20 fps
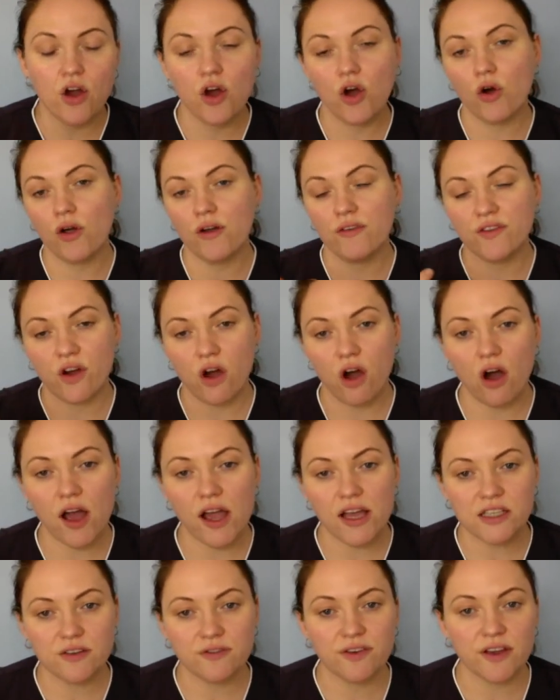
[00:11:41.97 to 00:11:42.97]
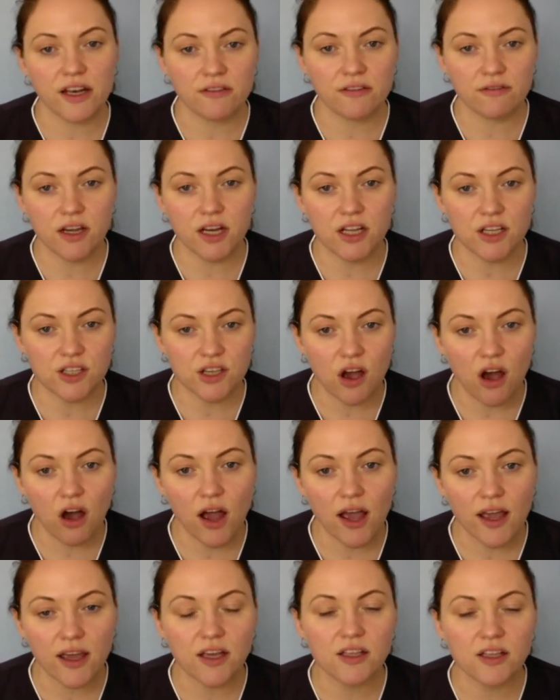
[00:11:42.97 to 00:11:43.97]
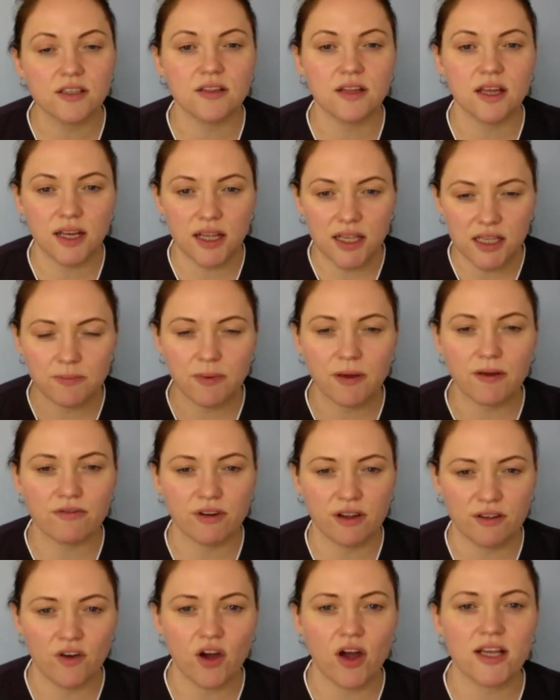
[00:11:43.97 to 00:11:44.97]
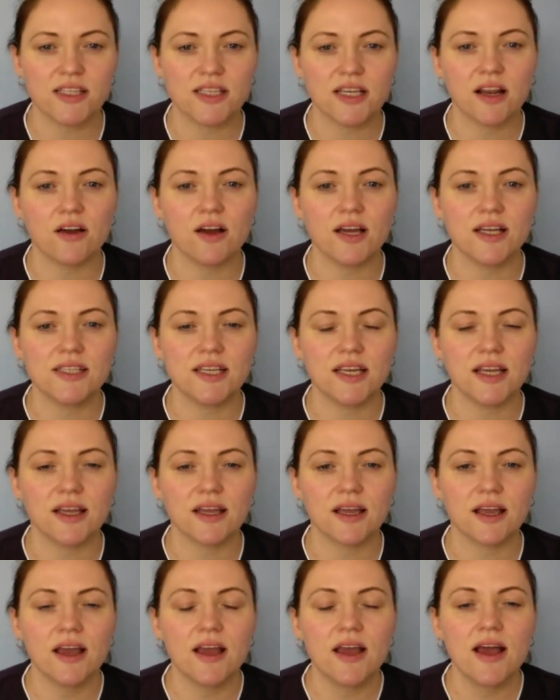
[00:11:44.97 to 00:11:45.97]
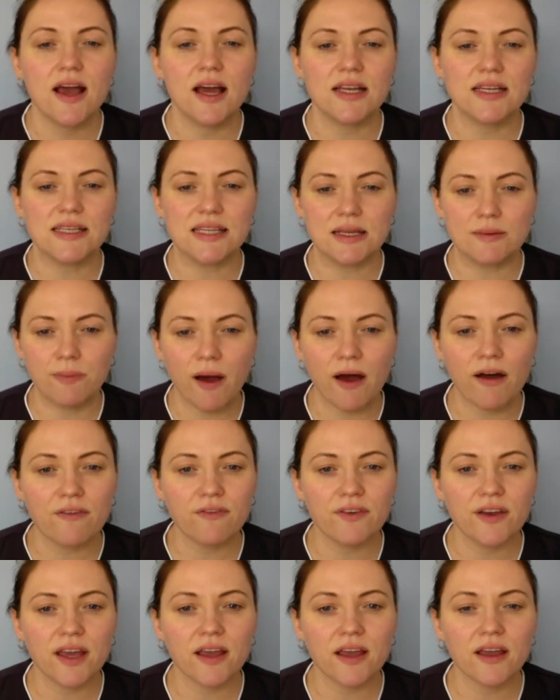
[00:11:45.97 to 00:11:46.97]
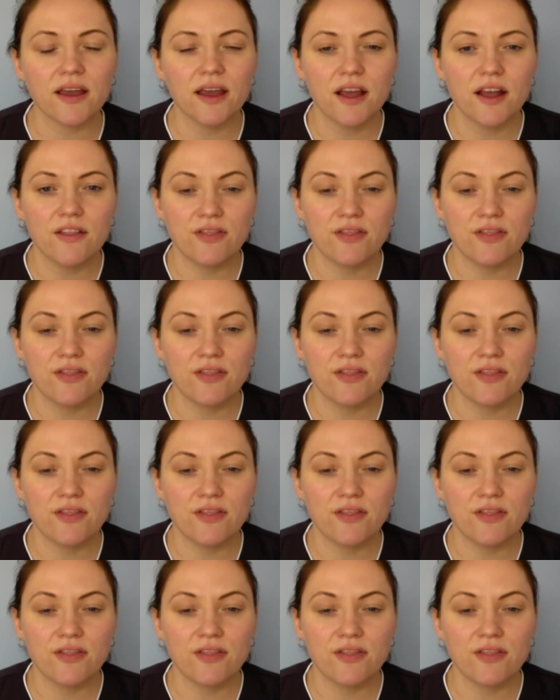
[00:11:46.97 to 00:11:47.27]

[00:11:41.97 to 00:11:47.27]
Or if your eyes are feeling really tired and they need a bit of revitalizing and depuffing,